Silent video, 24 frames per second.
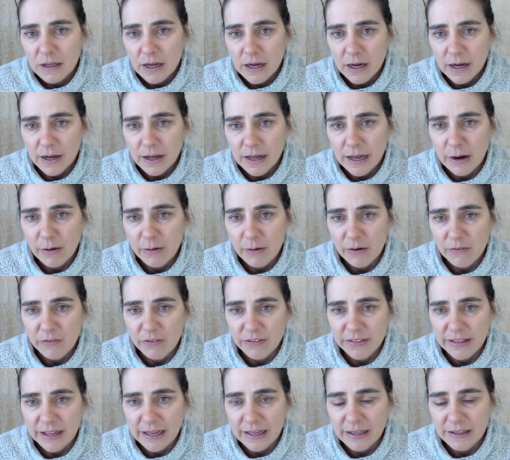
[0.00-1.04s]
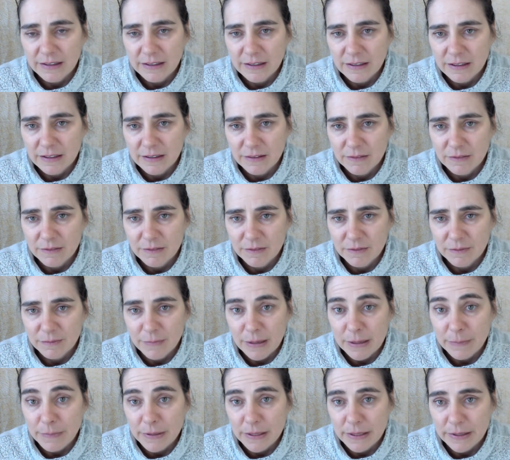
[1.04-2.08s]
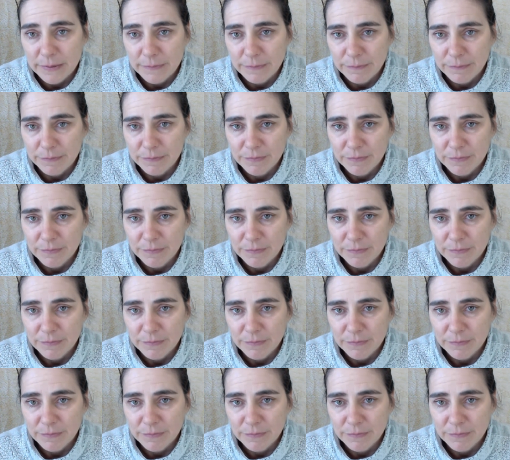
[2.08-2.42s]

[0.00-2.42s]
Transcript: however that may be.